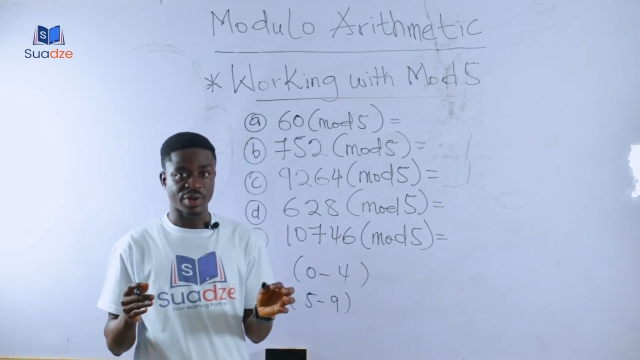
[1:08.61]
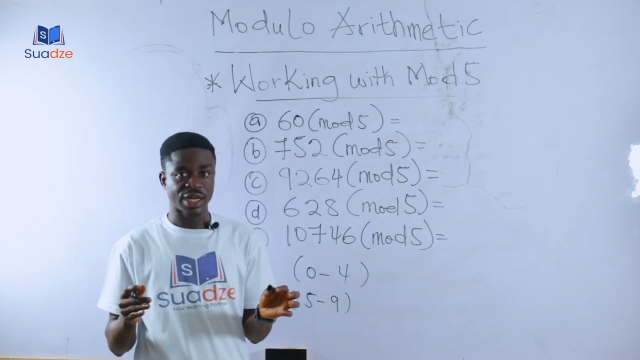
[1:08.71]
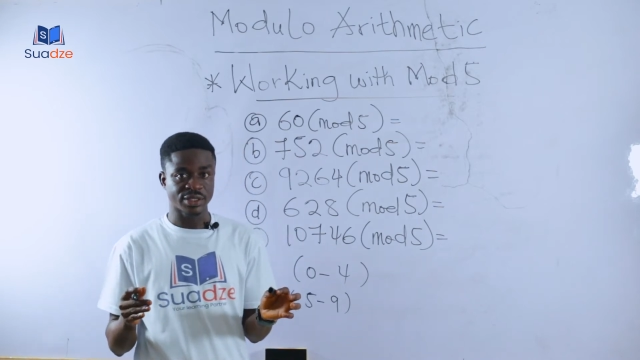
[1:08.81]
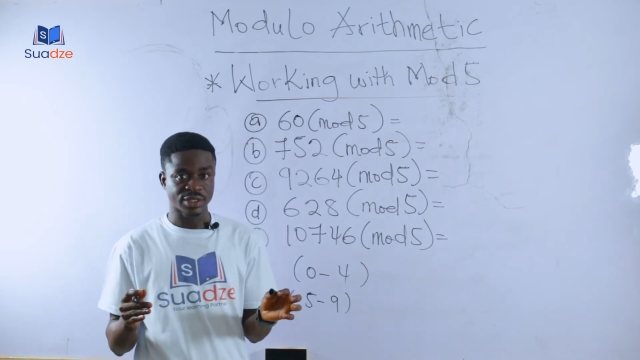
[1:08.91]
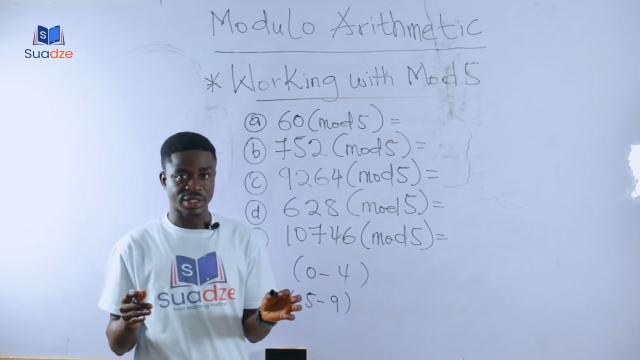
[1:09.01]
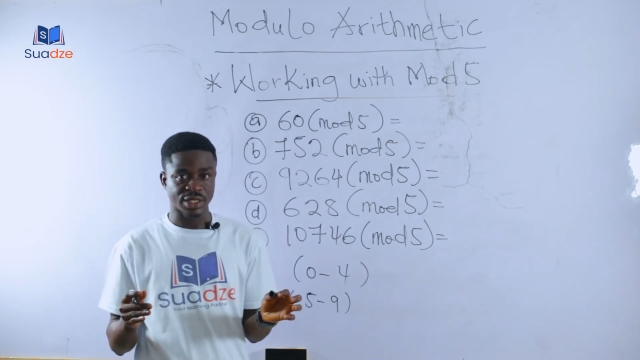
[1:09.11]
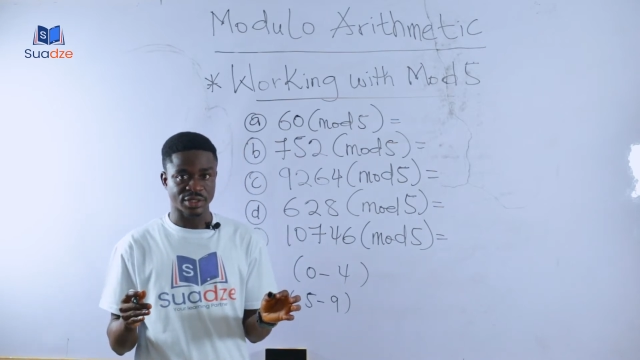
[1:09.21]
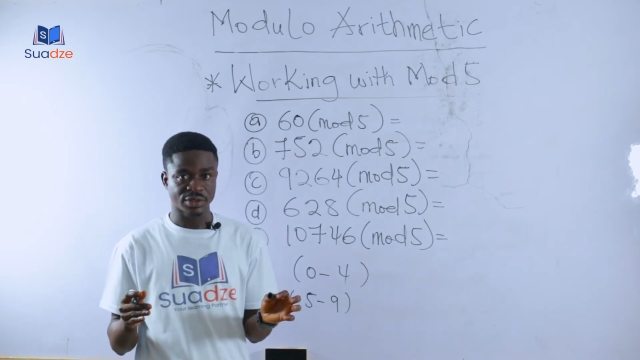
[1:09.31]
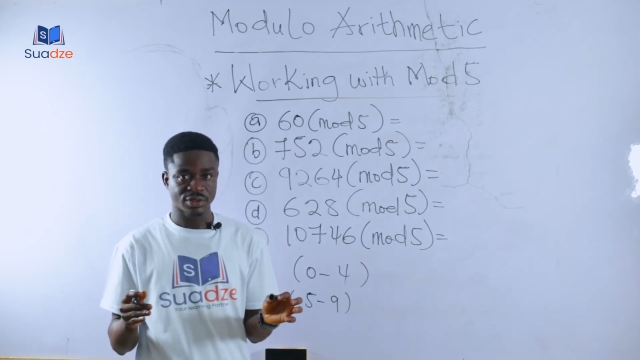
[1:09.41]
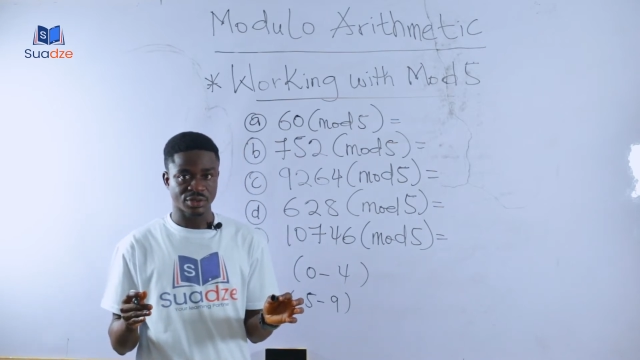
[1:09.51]
write it there.
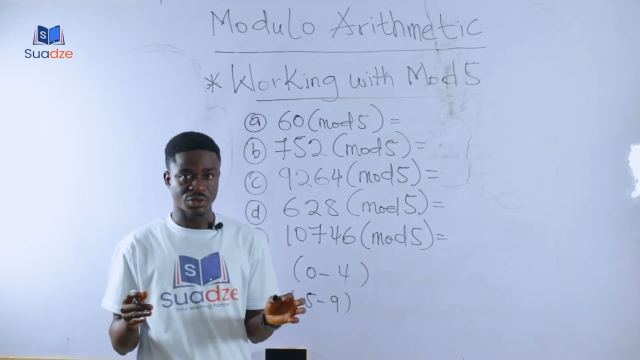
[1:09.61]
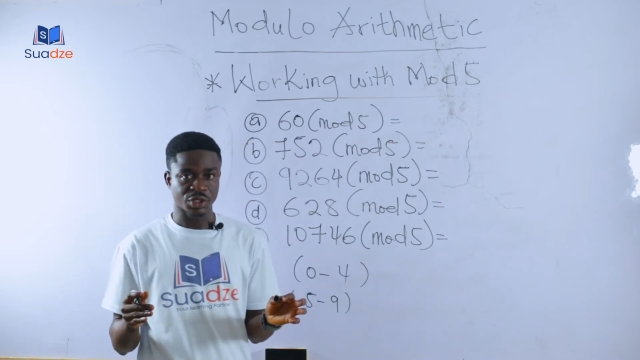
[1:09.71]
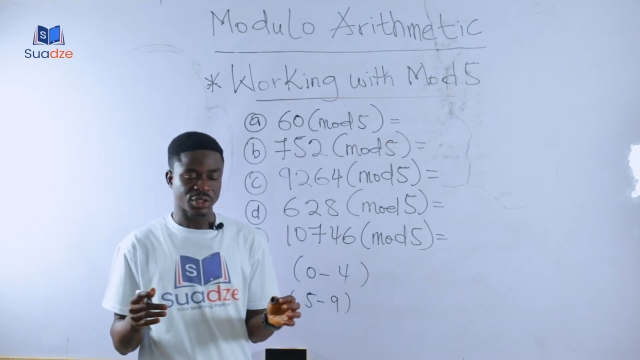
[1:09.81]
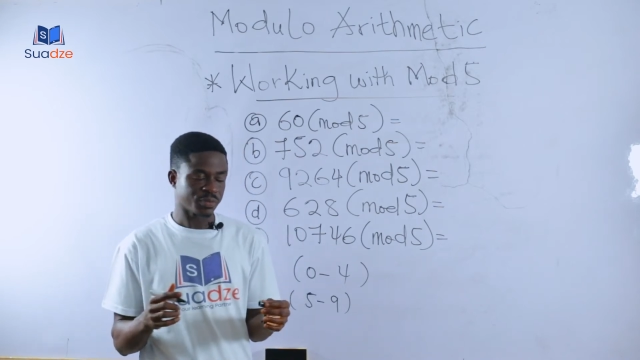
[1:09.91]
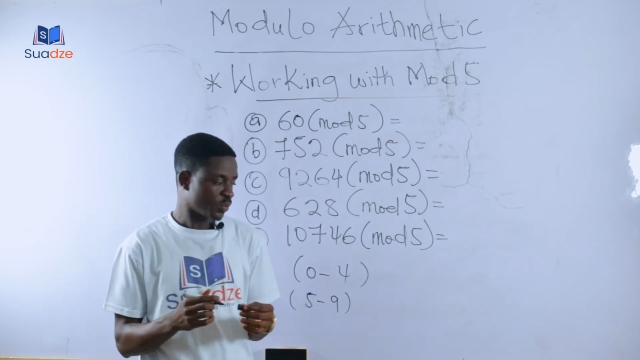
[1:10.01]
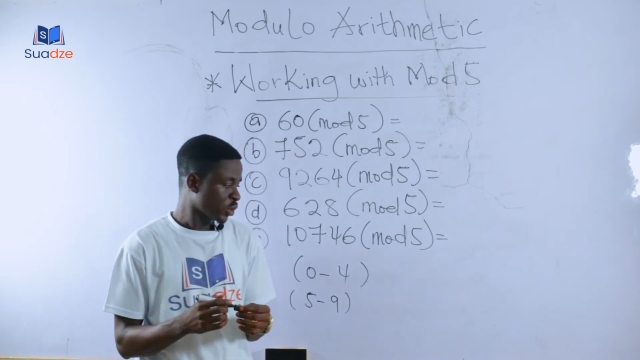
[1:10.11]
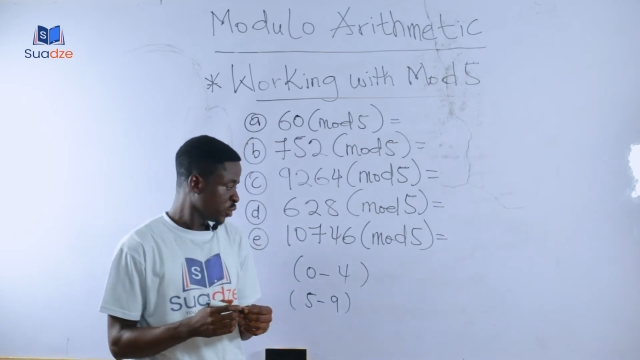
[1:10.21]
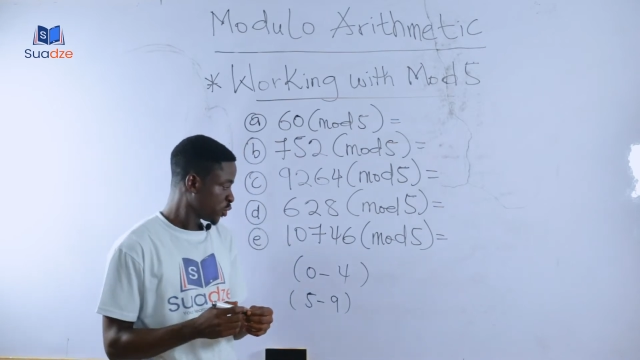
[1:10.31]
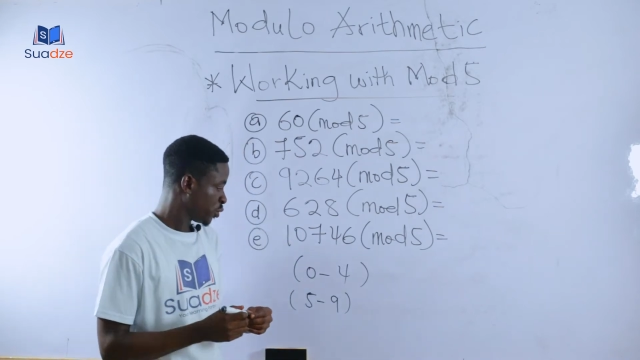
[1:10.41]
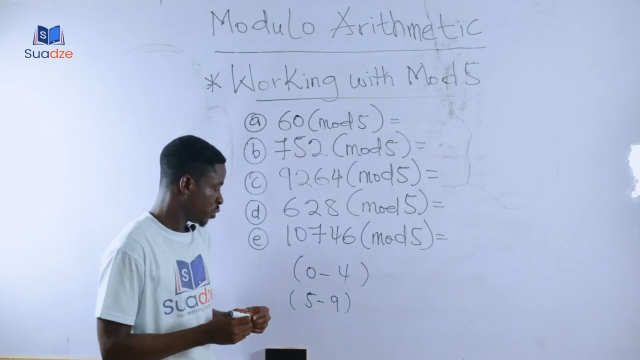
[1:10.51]
Okay,
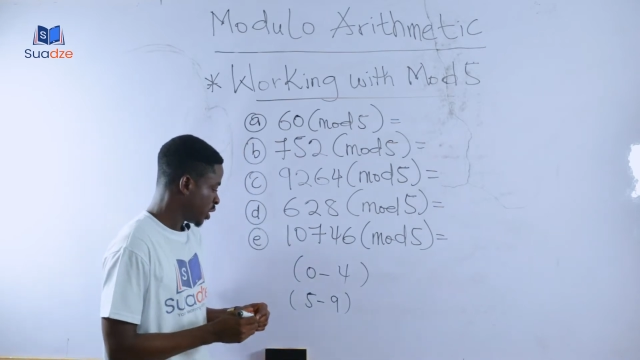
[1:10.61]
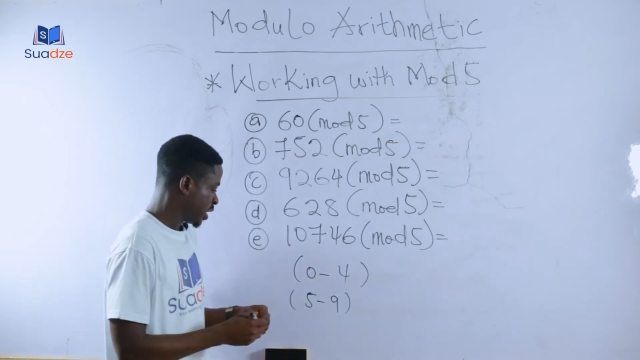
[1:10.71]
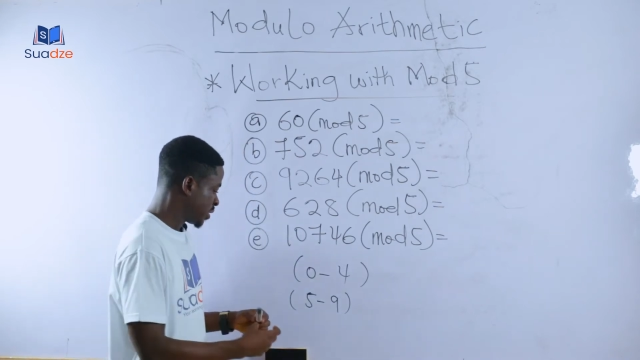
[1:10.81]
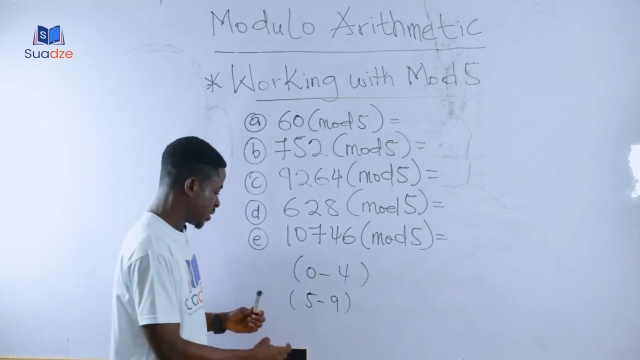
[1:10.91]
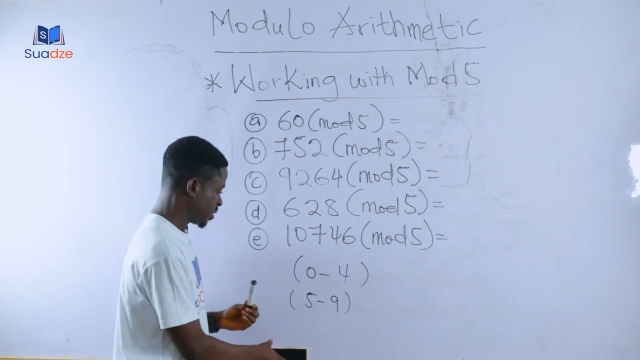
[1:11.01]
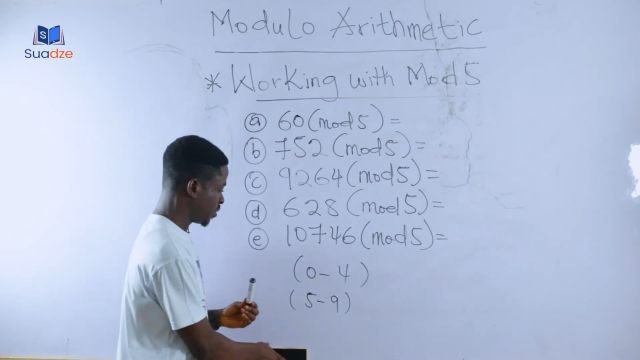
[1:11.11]
so let's